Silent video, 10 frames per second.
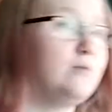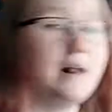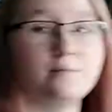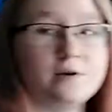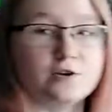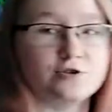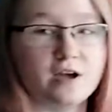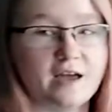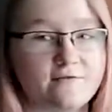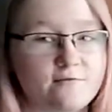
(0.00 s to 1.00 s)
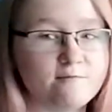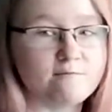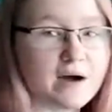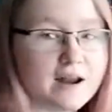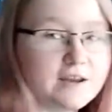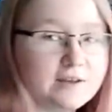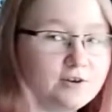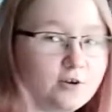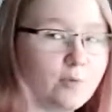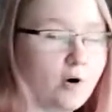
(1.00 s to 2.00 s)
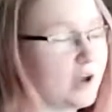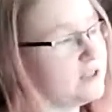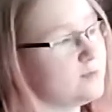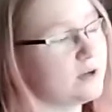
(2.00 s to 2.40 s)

well because you have money in your pockets.